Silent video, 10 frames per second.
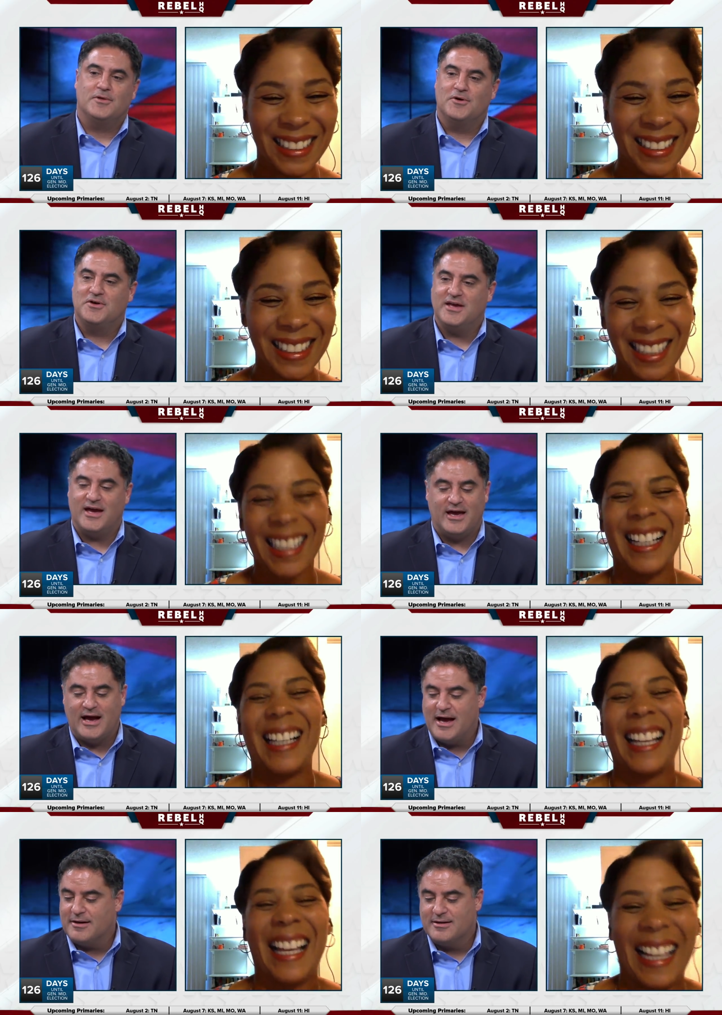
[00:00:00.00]
Speaker 1: okay.
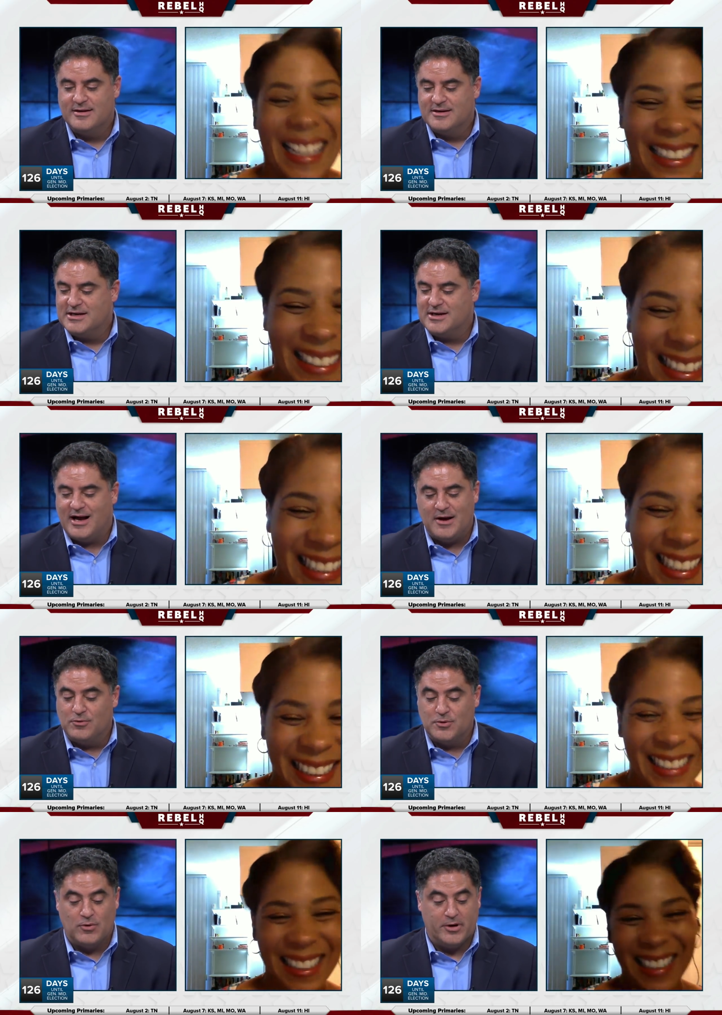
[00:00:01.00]
I I
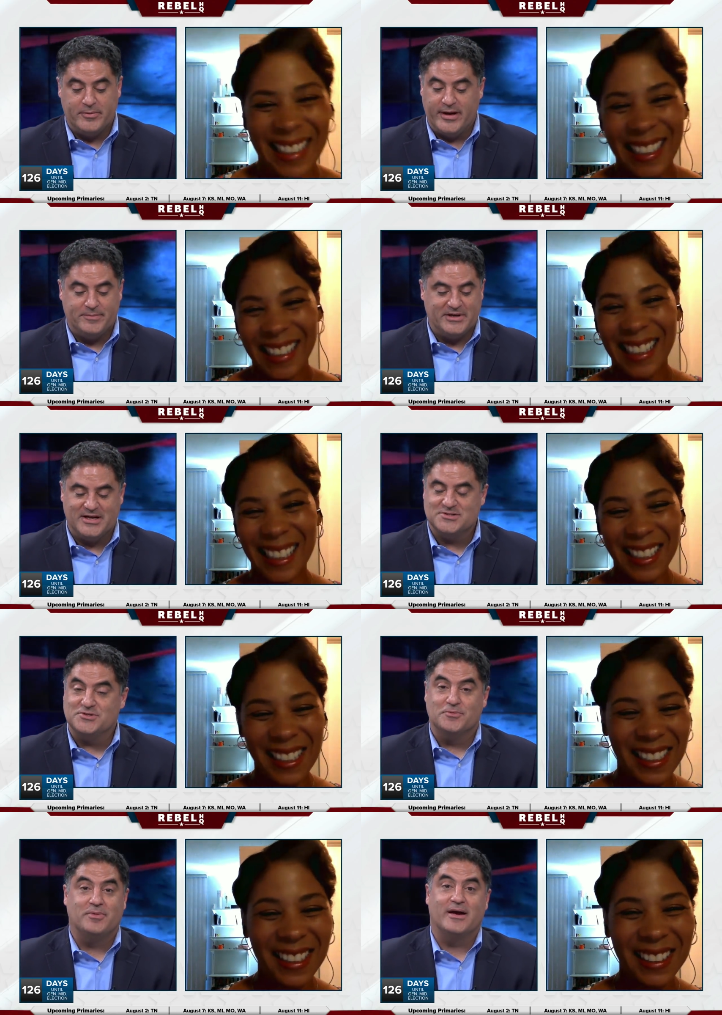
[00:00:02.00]
wouldn't want to be up against
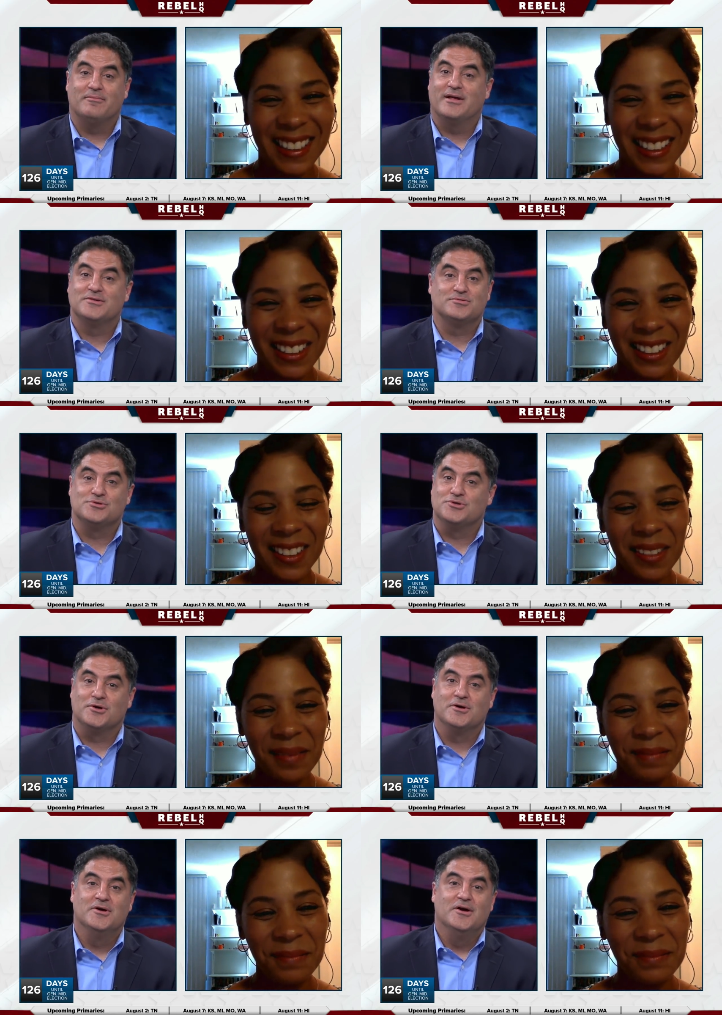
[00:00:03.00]
you, Pam, that's for
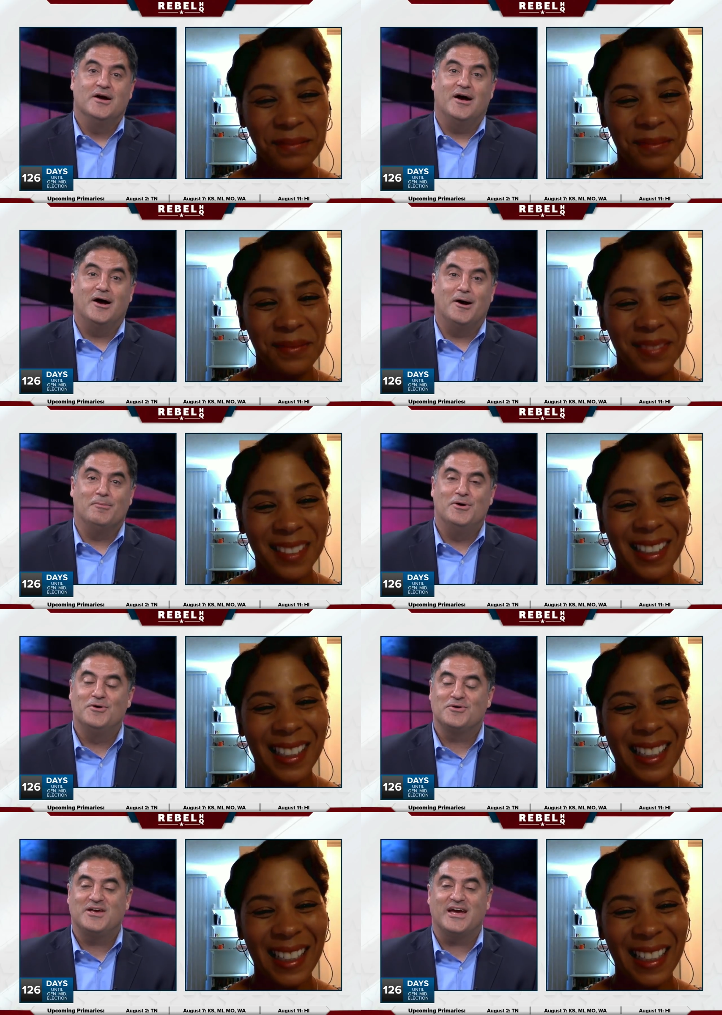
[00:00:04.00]
sure. Um,
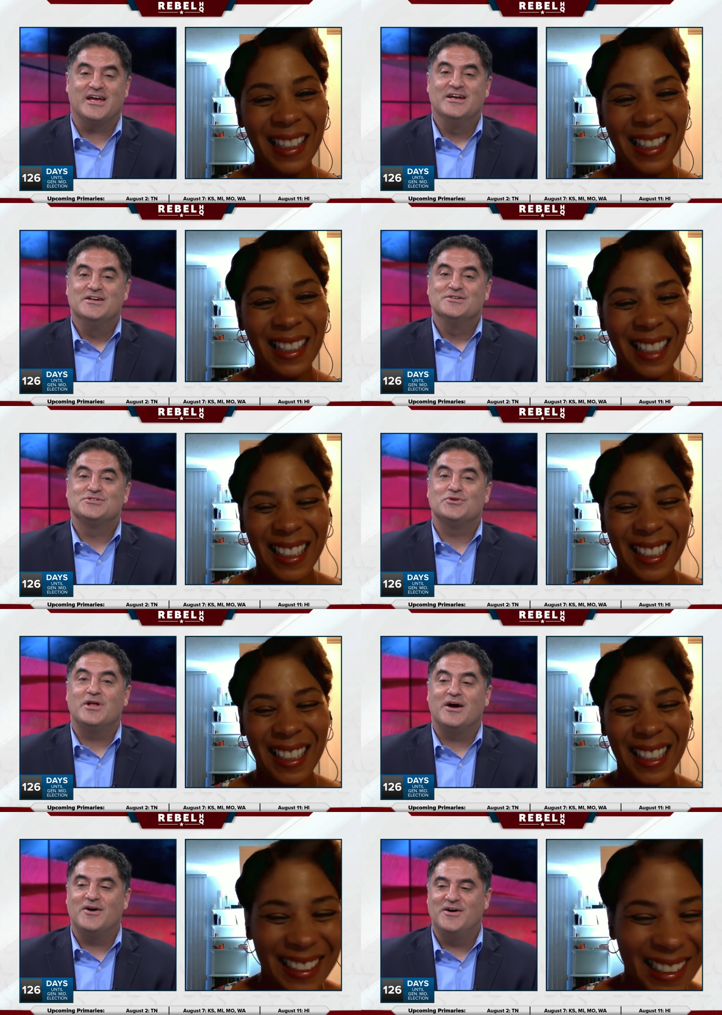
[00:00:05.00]
okay, so now